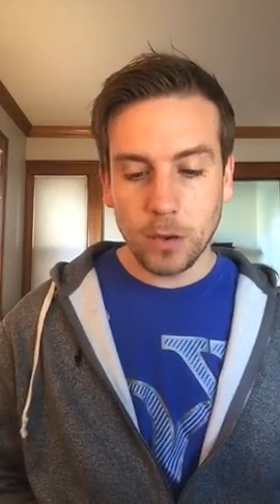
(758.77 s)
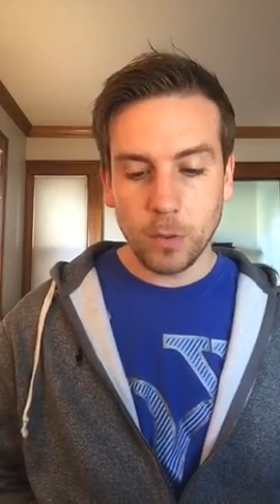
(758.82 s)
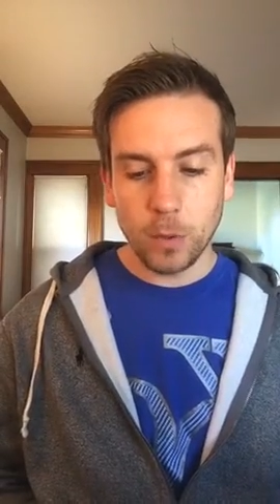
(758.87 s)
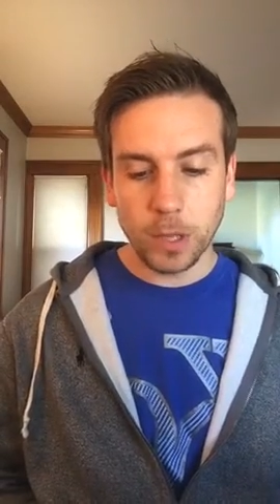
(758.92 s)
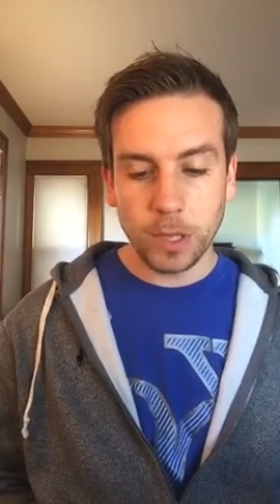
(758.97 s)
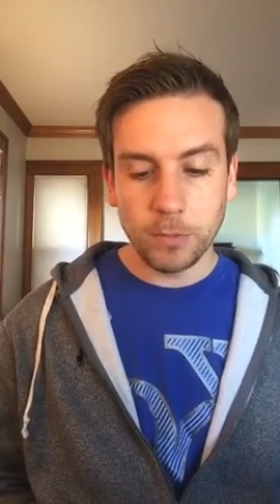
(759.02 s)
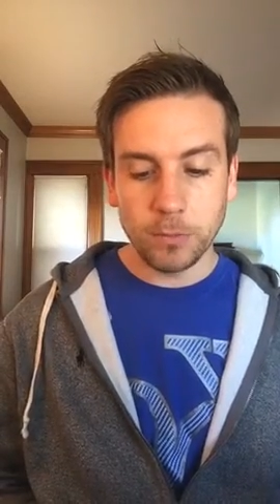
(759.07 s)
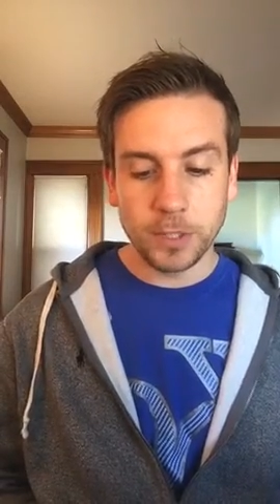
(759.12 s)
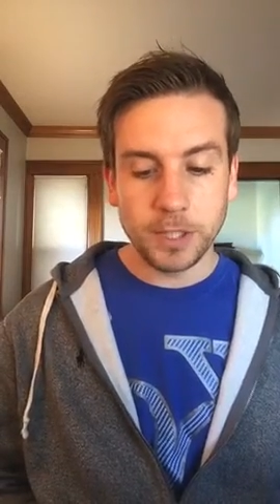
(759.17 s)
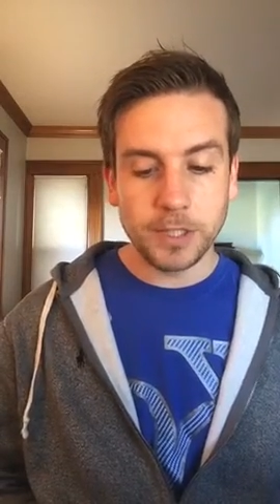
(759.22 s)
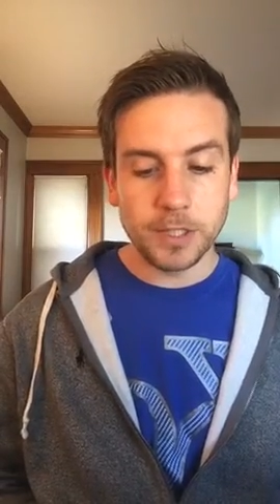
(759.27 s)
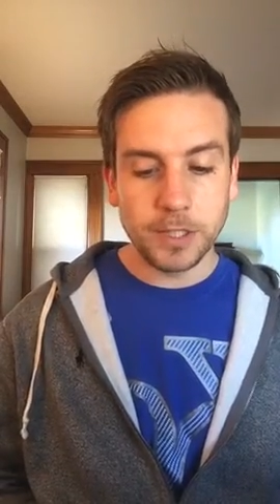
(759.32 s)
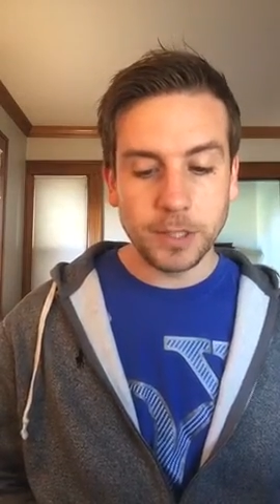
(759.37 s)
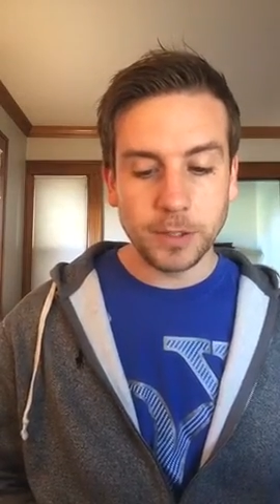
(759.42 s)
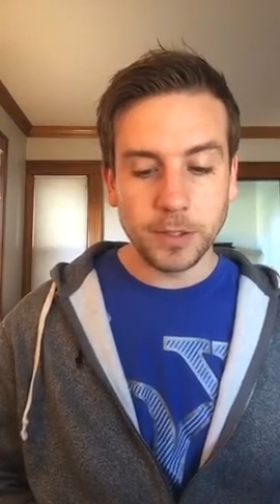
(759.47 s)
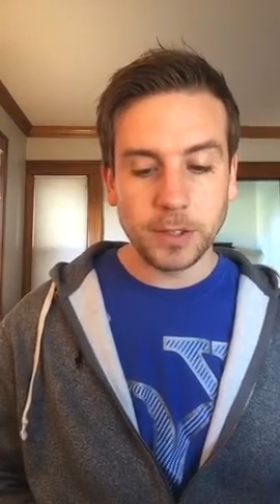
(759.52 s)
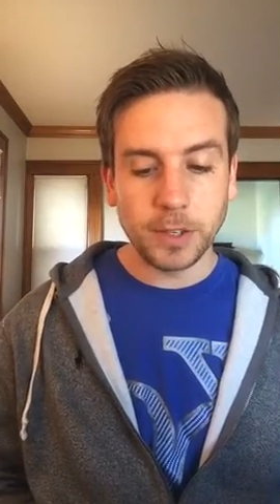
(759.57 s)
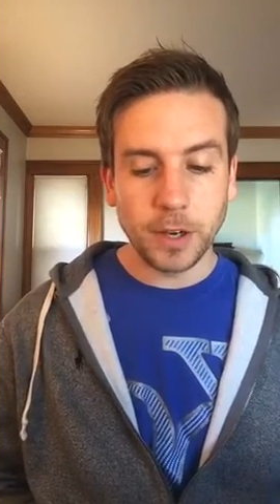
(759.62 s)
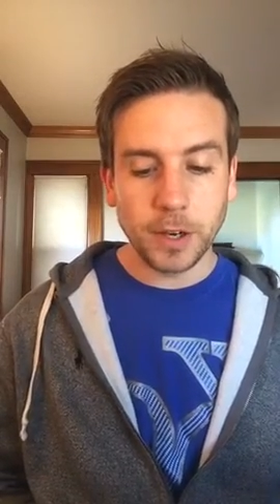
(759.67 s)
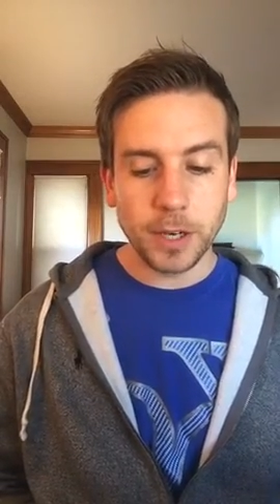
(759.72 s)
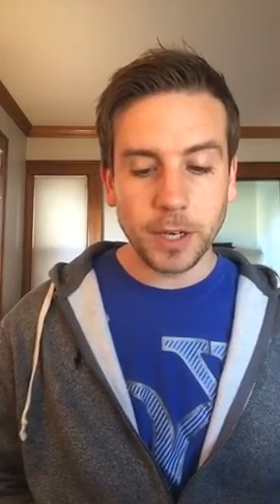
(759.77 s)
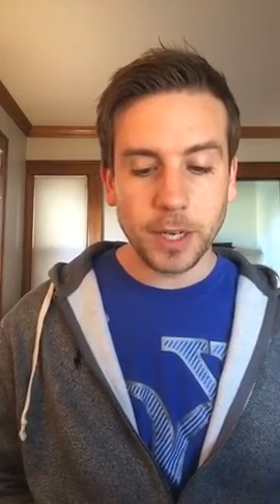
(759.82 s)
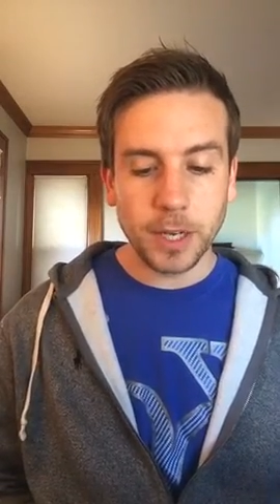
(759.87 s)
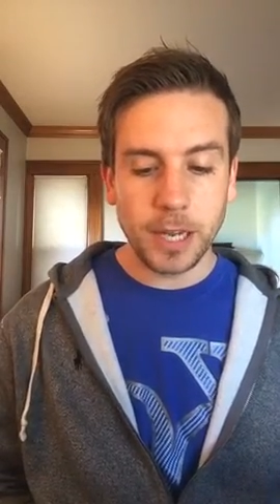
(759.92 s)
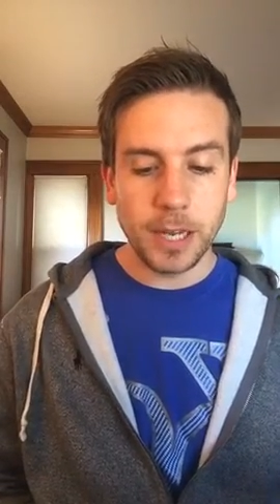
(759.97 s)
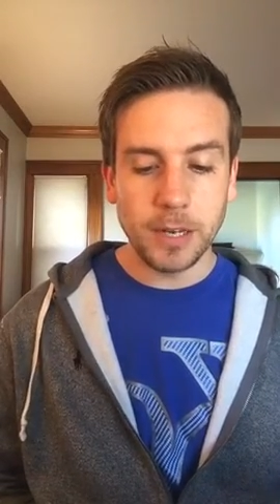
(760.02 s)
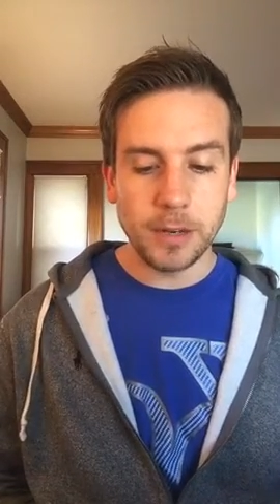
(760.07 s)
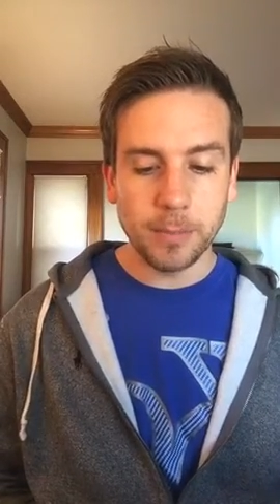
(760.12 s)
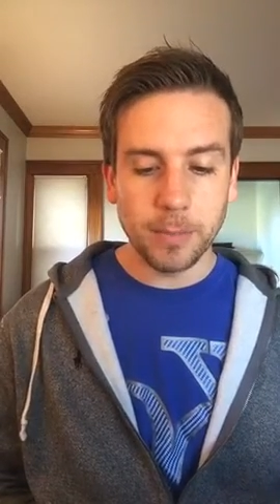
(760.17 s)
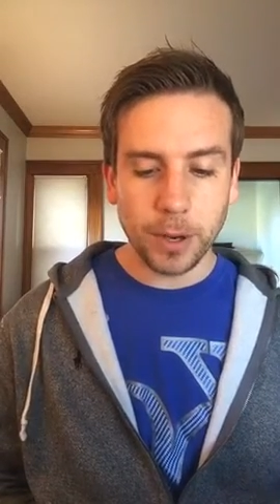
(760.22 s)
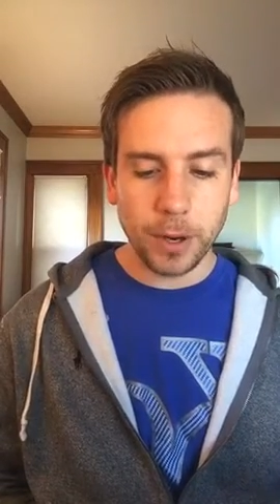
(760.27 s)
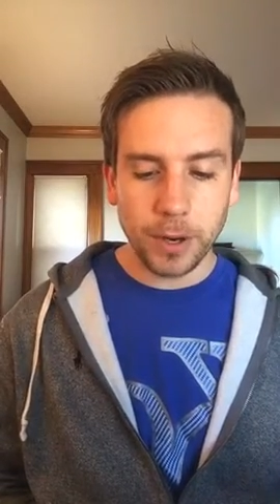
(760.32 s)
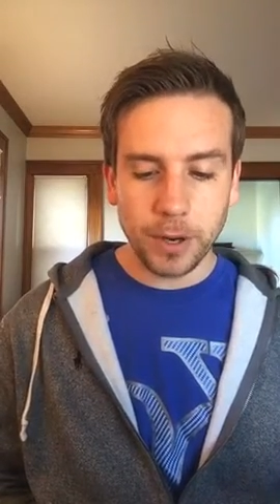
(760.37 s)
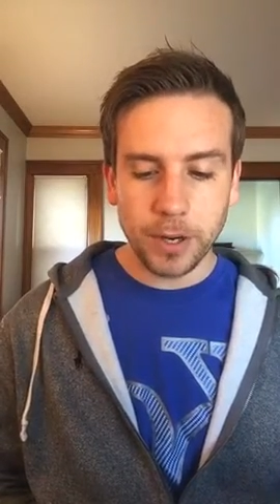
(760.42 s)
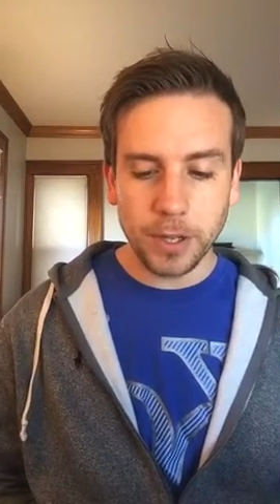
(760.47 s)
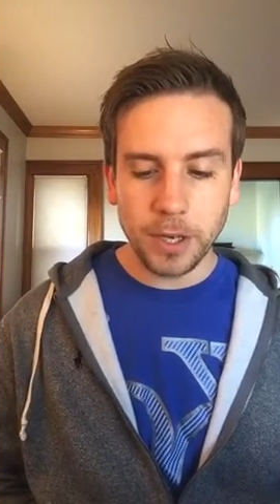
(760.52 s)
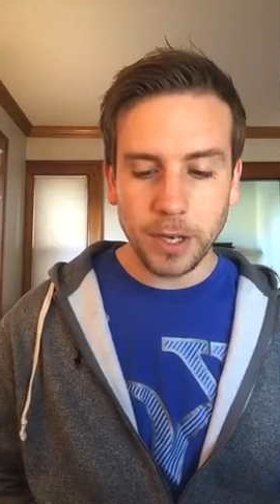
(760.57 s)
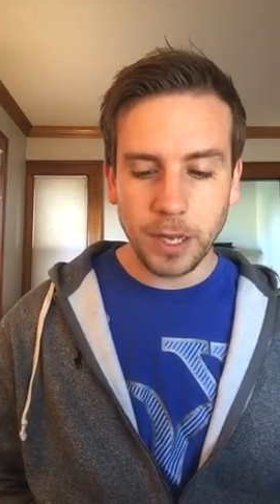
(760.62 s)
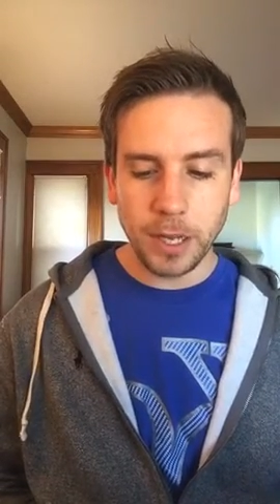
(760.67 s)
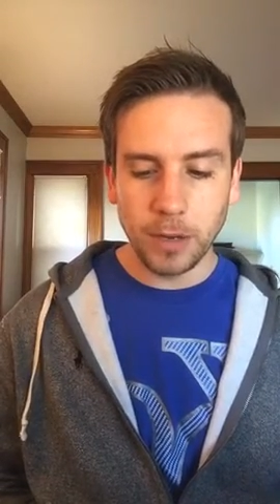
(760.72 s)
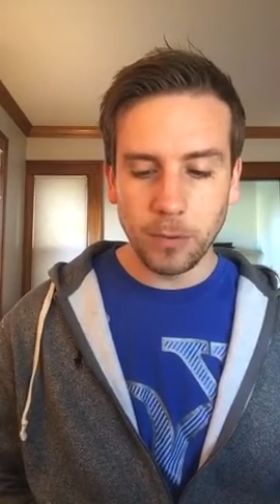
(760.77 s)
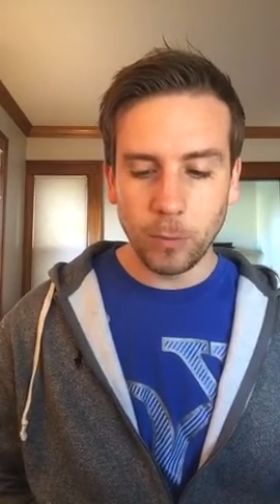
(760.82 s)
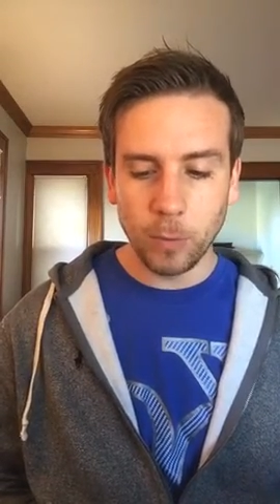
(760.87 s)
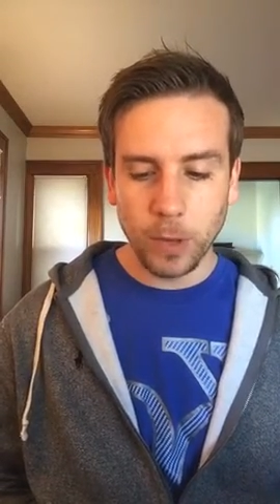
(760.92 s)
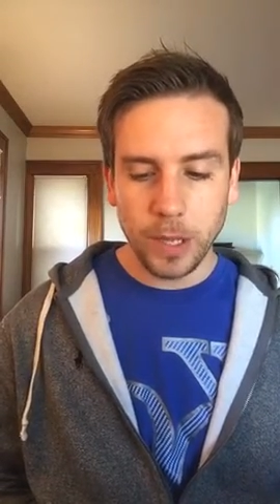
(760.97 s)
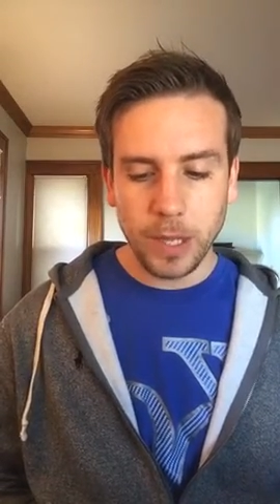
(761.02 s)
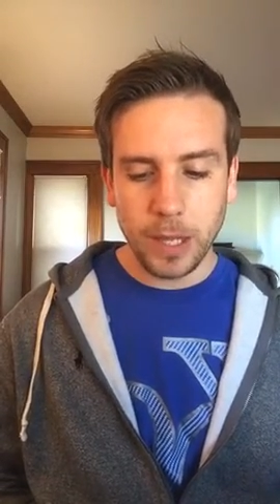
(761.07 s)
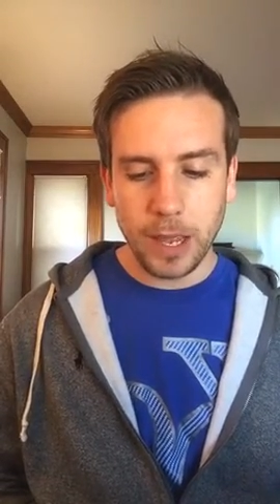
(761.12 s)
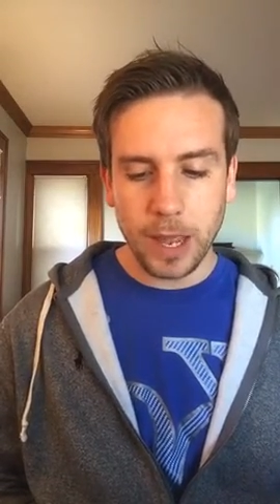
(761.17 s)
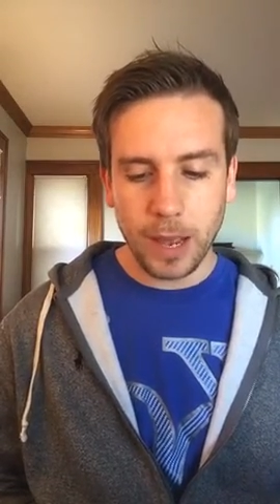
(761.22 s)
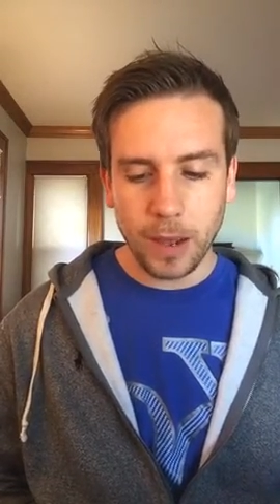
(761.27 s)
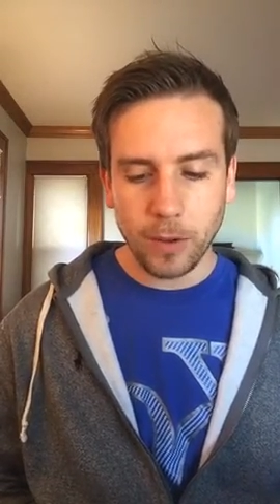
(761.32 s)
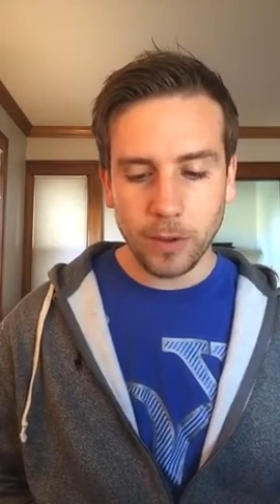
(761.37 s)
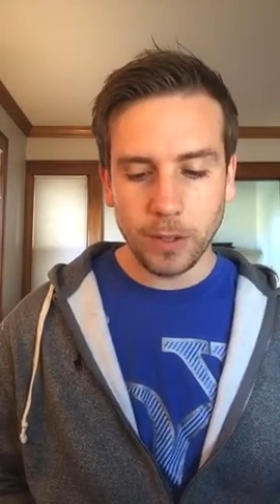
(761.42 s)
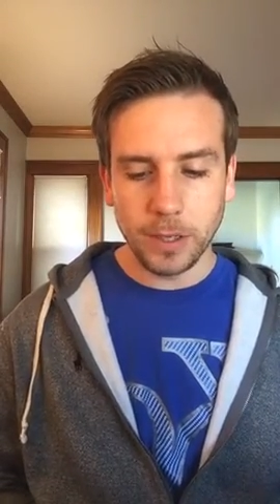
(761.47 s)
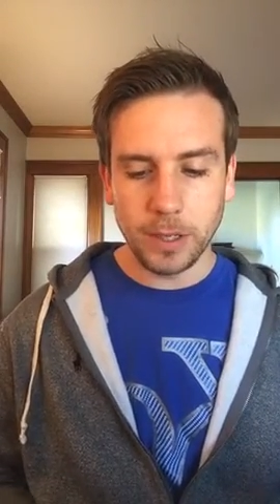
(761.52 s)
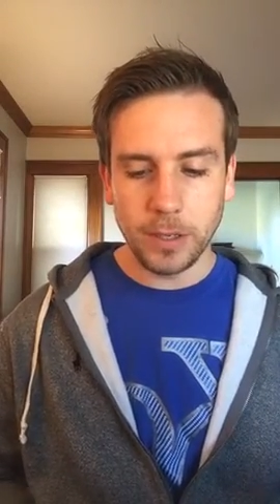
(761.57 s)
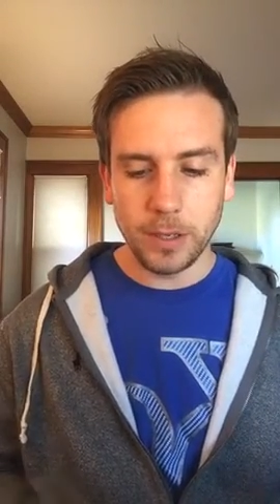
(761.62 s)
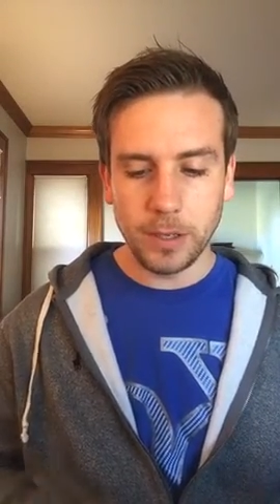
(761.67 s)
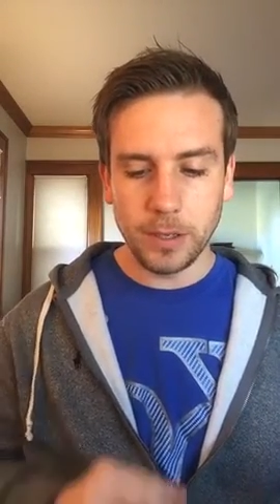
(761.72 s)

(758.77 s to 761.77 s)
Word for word: while it was still dark, he departed and went out